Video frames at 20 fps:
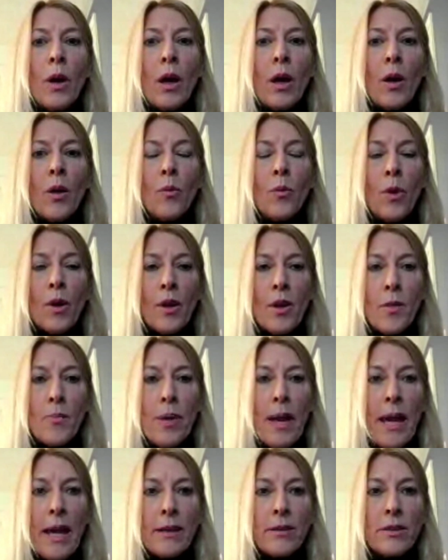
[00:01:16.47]
one of the
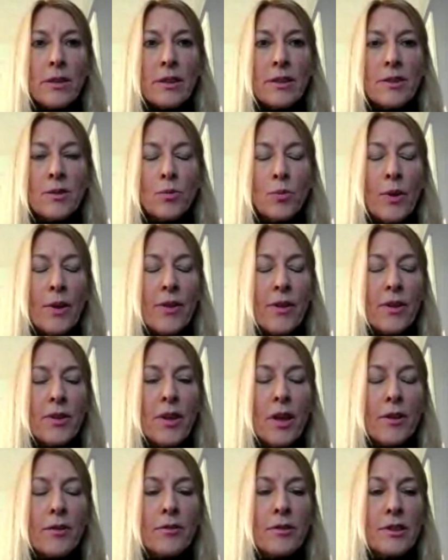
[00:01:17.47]
panelists with
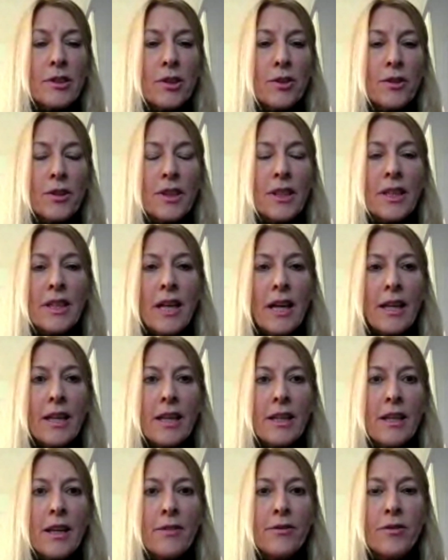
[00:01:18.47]
another attorney, and I
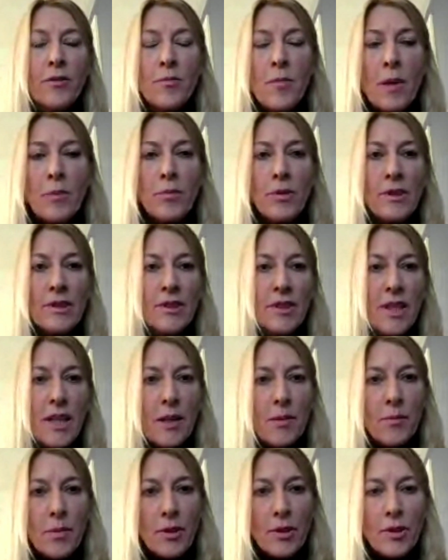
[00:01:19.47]
can never remember his
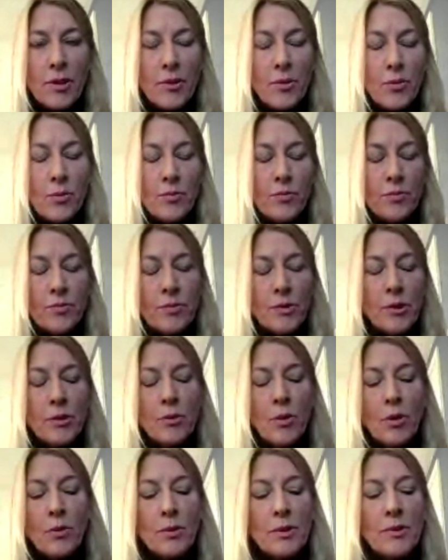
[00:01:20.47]
name, but you
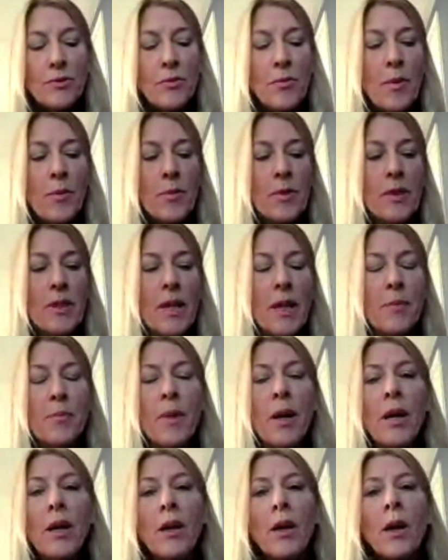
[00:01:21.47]
always remember the name.